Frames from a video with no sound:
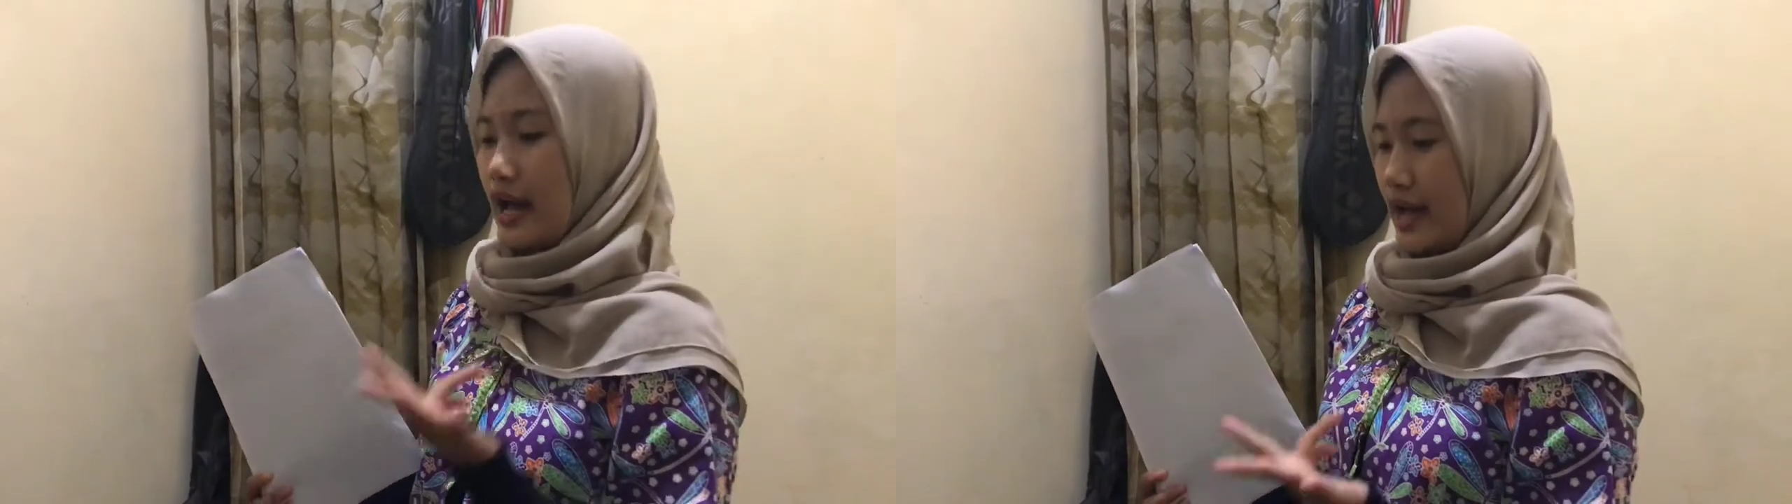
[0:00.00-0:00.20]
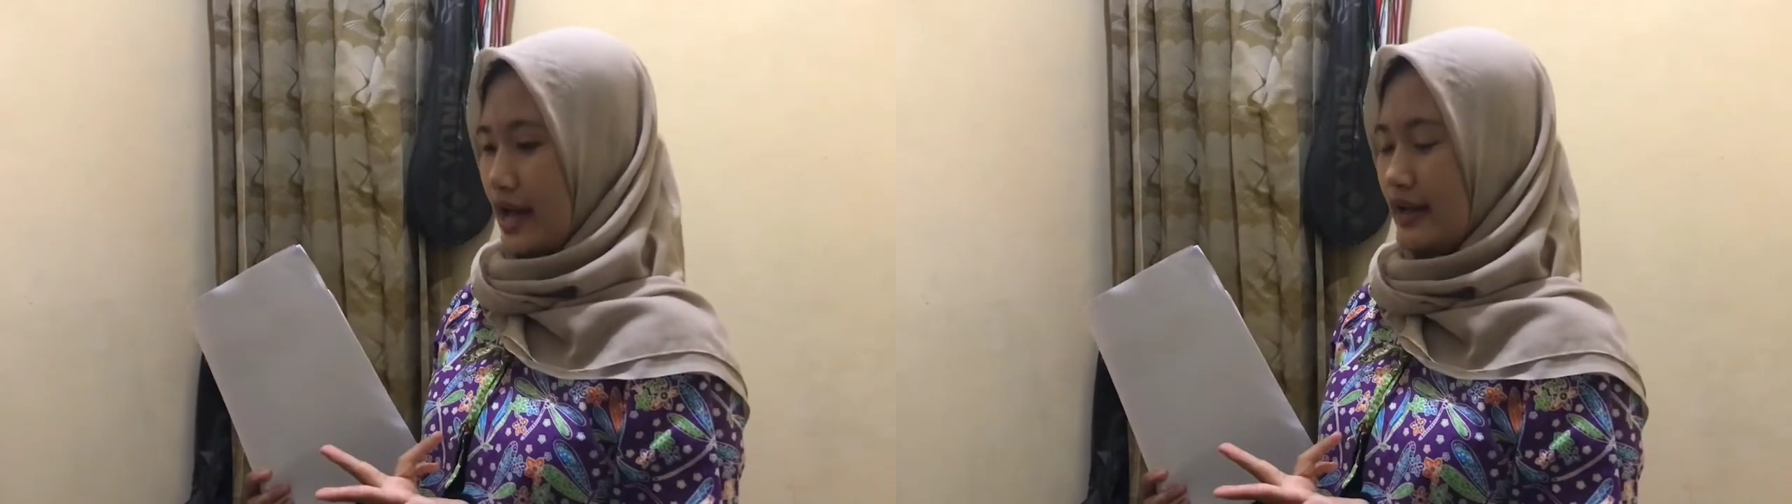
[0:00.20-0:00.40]

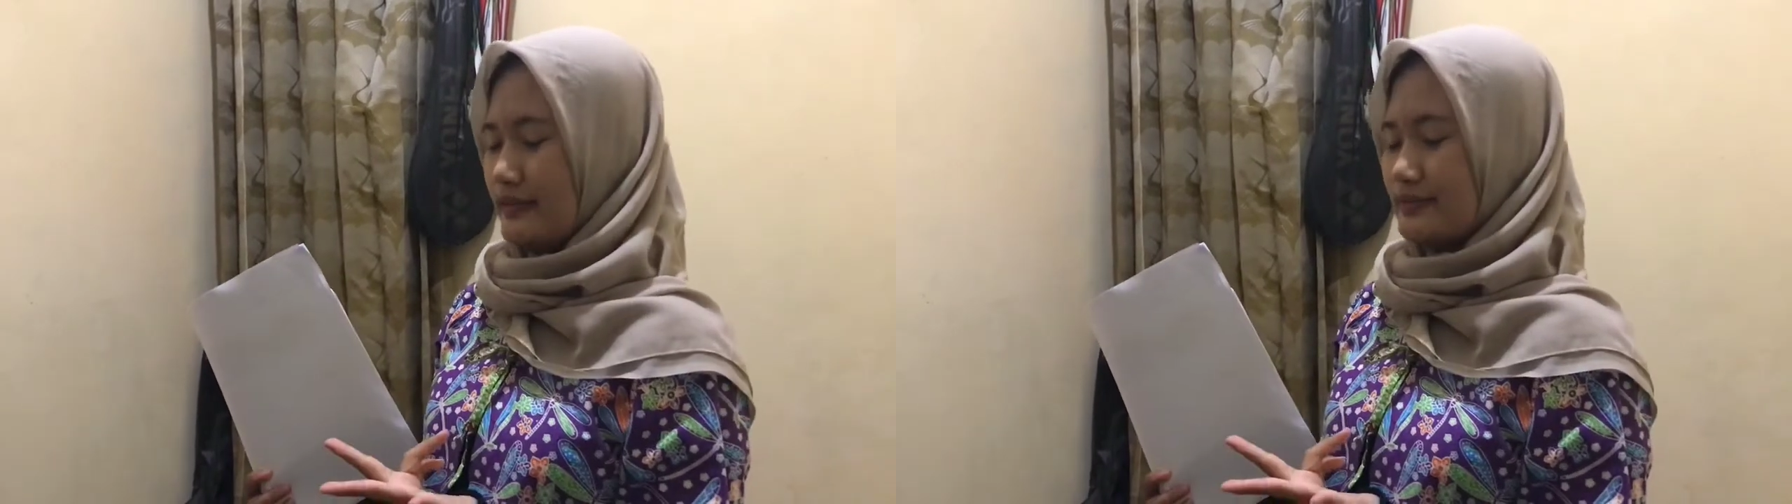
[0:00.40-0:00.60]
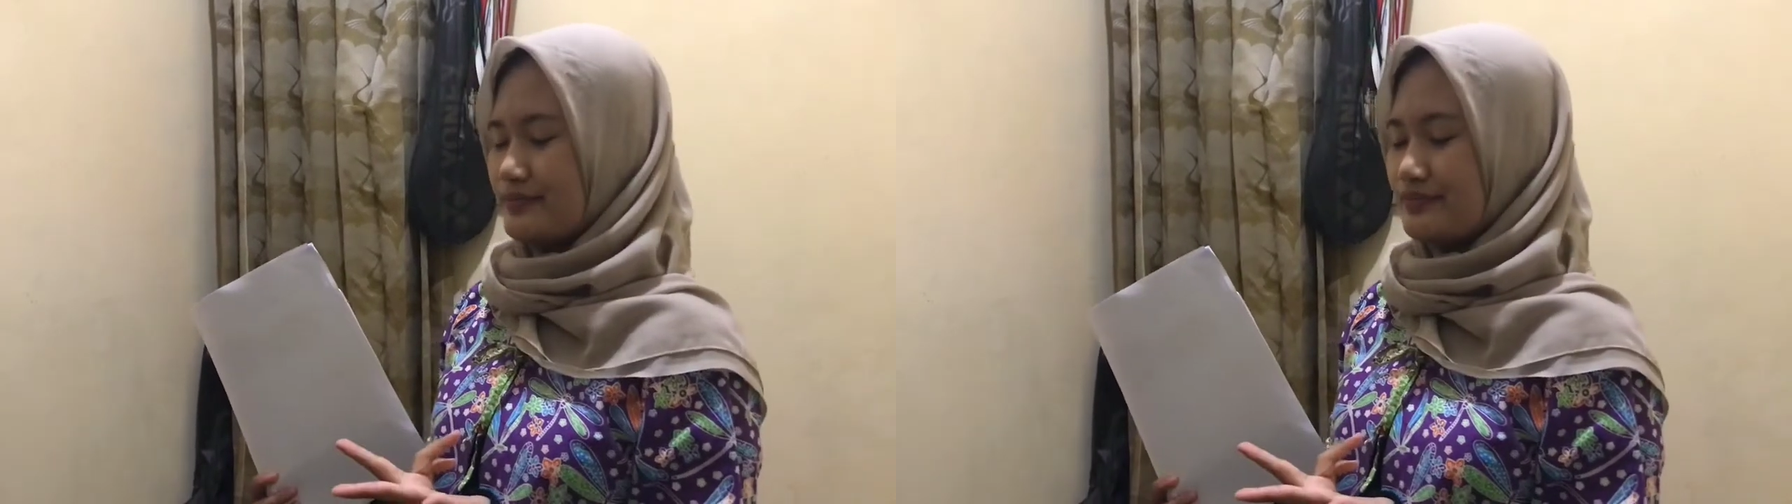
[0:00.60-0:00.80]
and
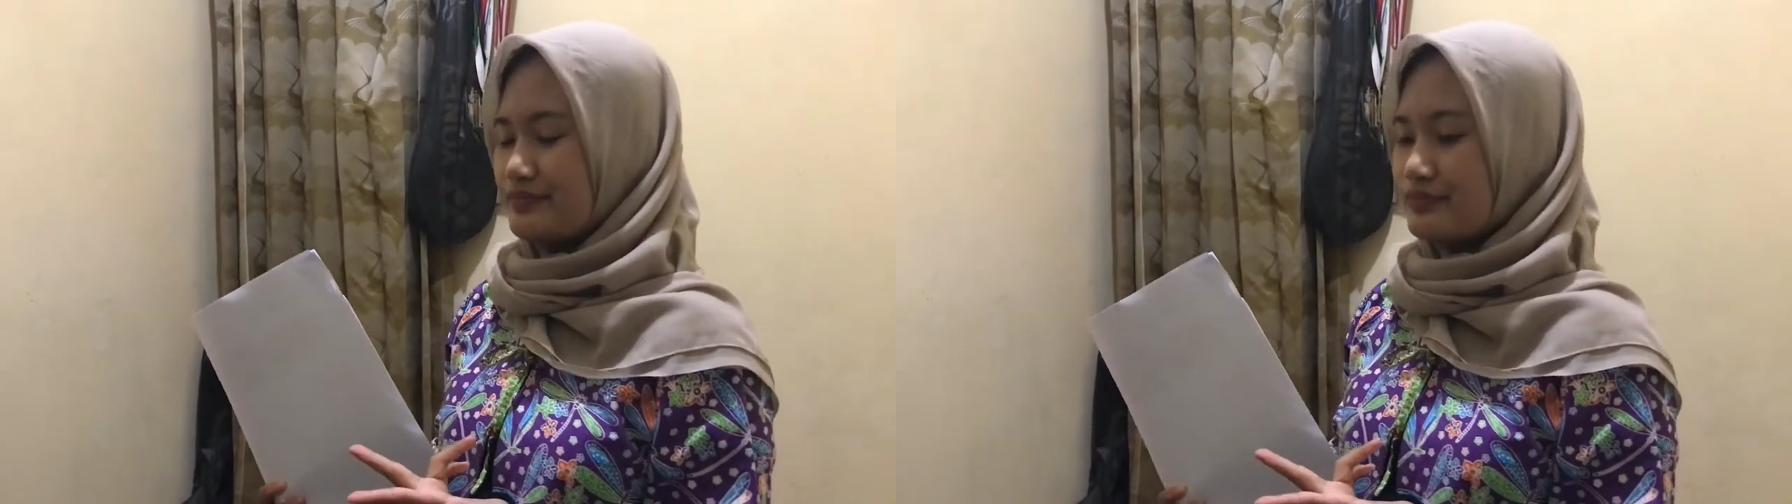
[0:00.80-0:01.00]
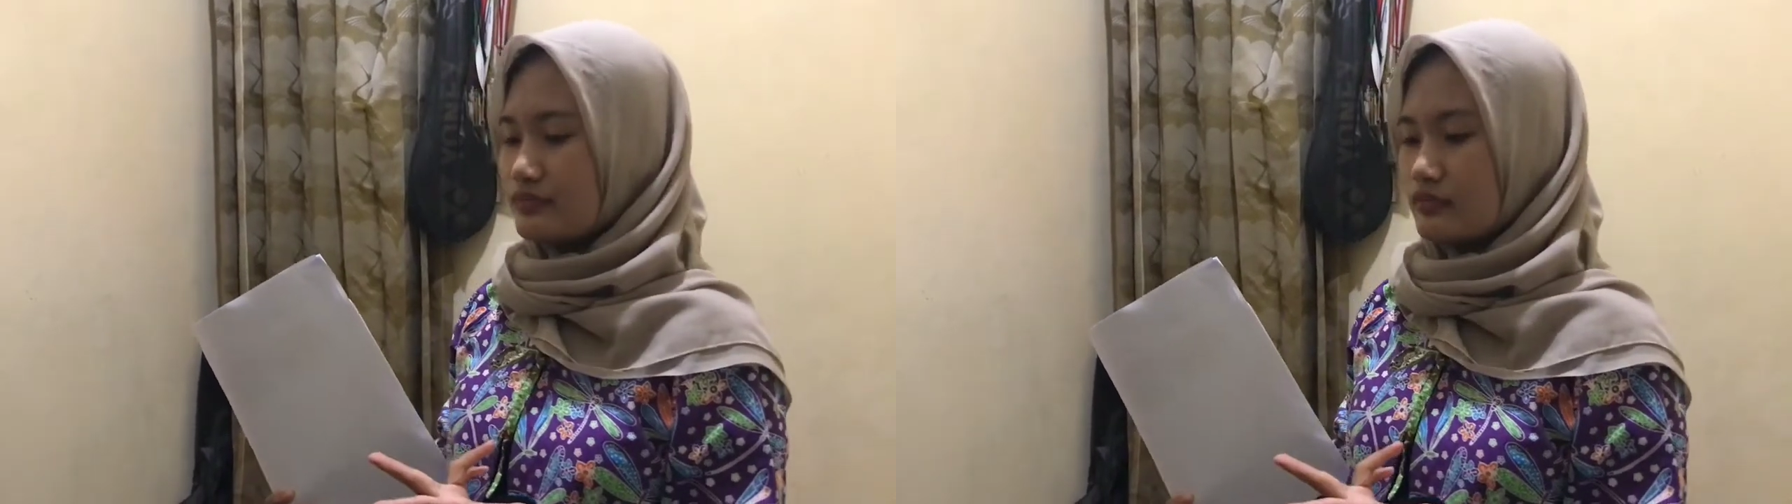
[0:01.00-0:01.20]

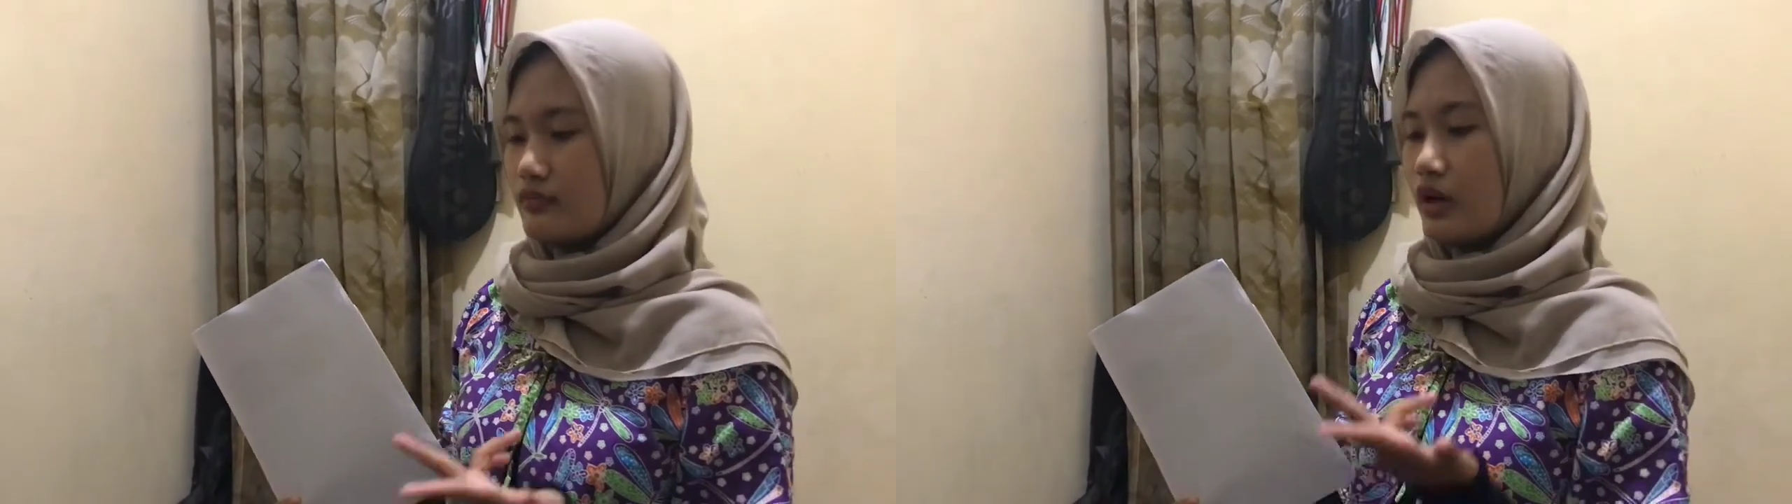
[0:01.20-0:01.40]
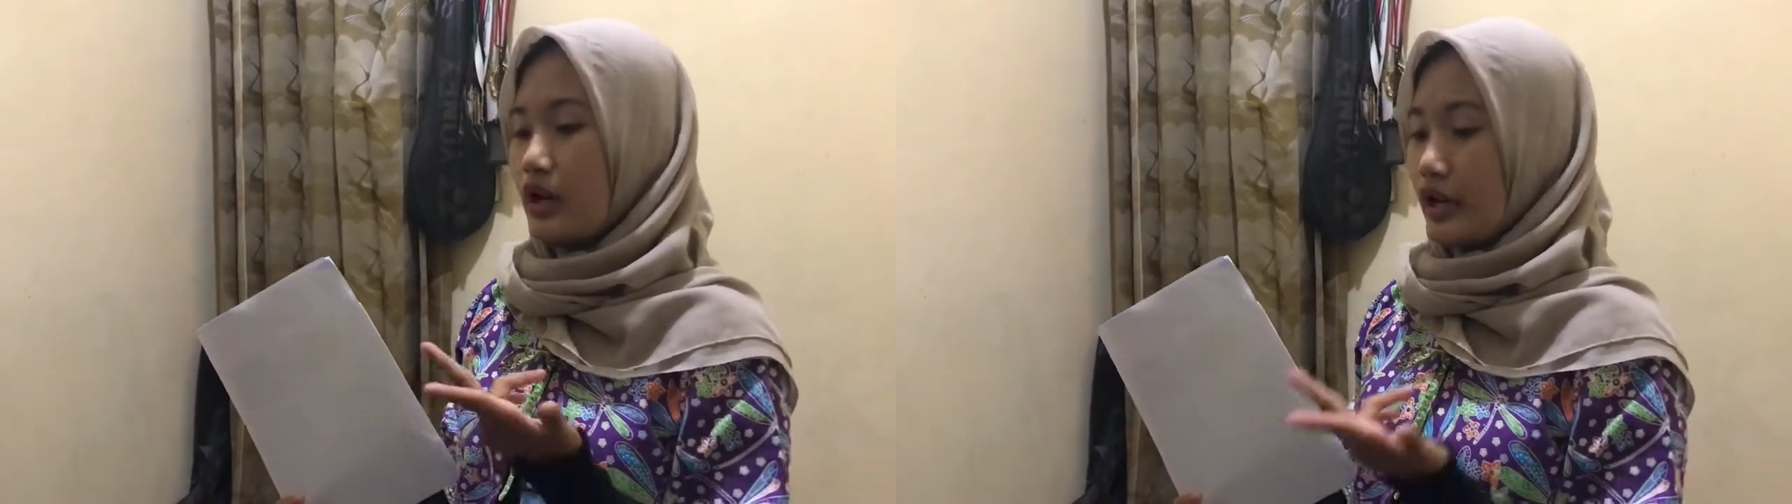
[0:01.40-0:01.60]

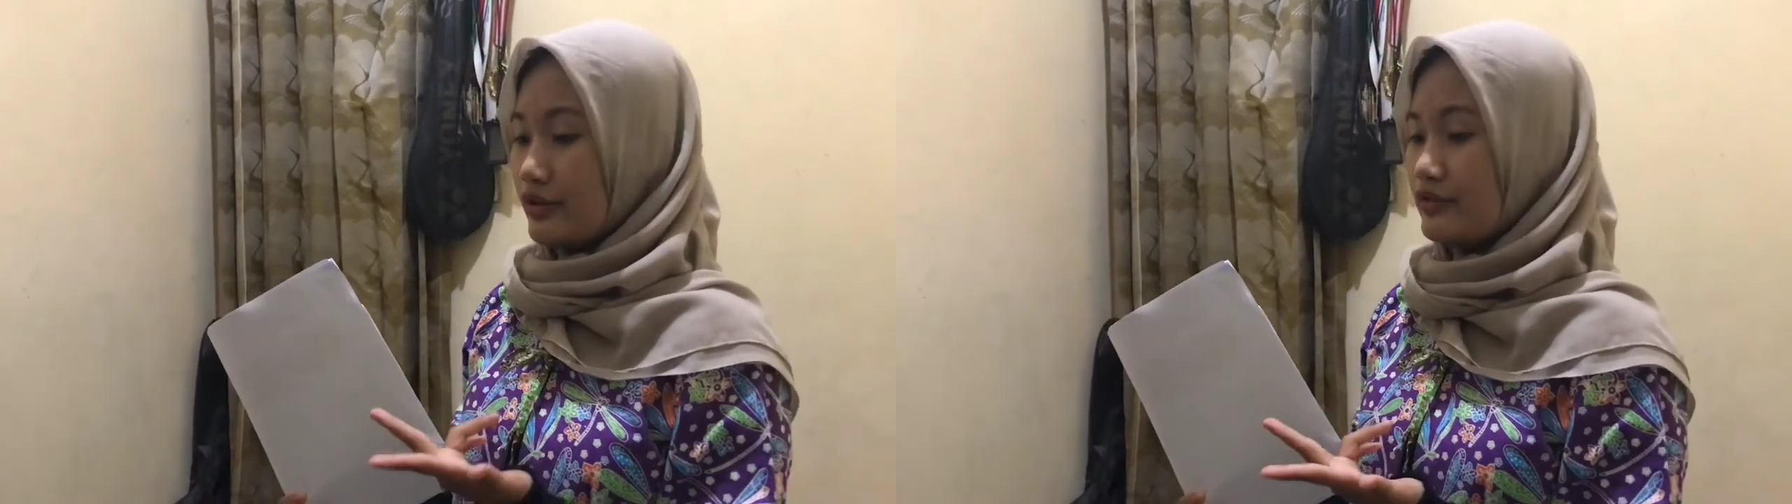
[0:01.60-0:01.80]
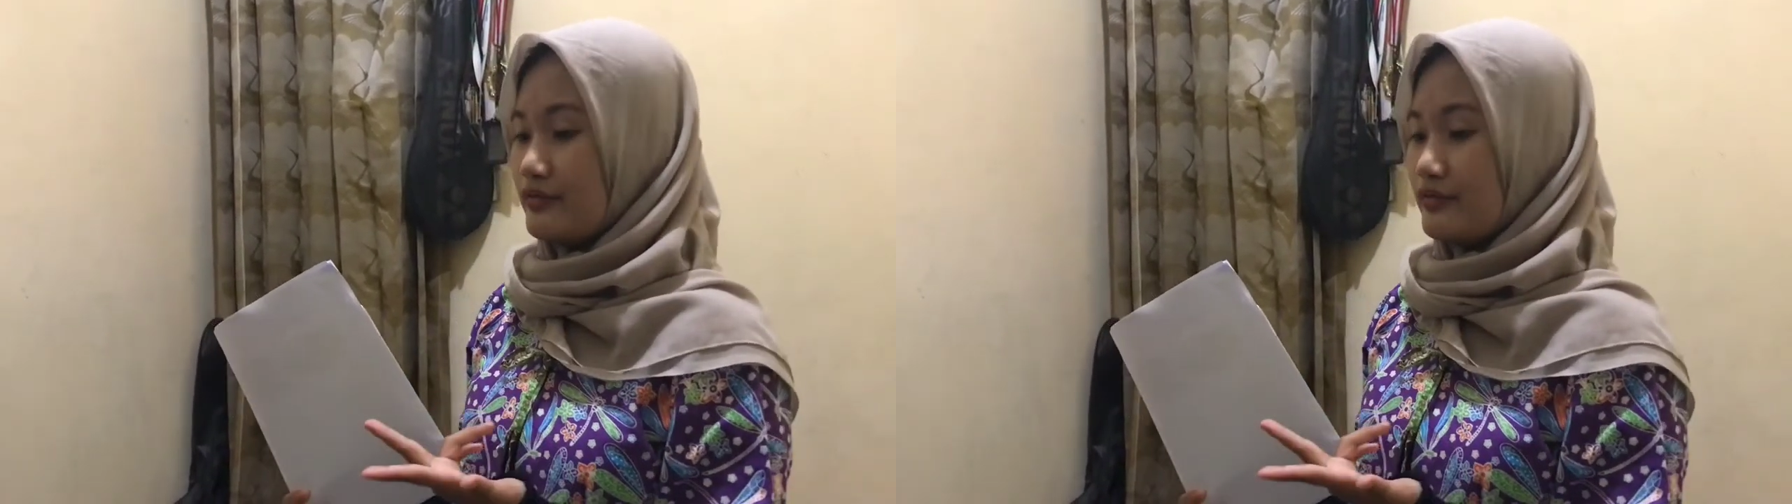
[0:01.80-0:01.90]
language